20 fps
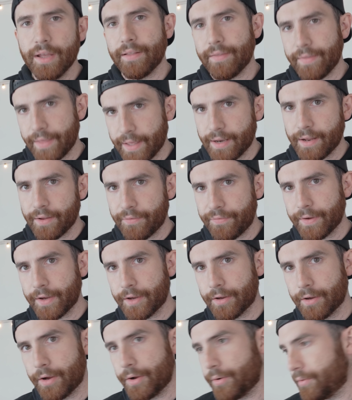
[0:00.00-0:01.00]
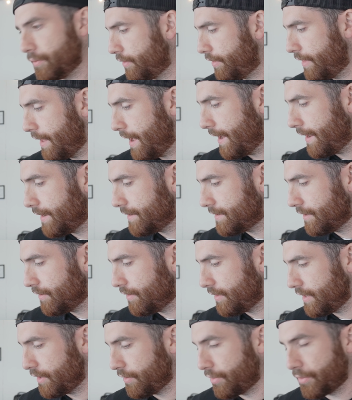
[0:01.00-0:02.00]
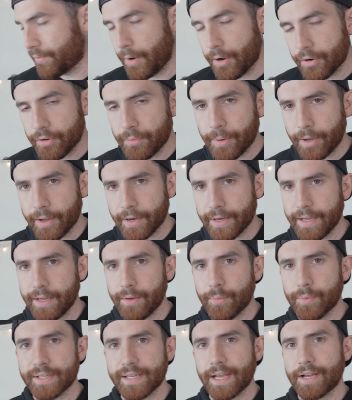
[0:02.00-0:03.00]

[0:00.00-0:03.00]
Then I figured out that the throttle body was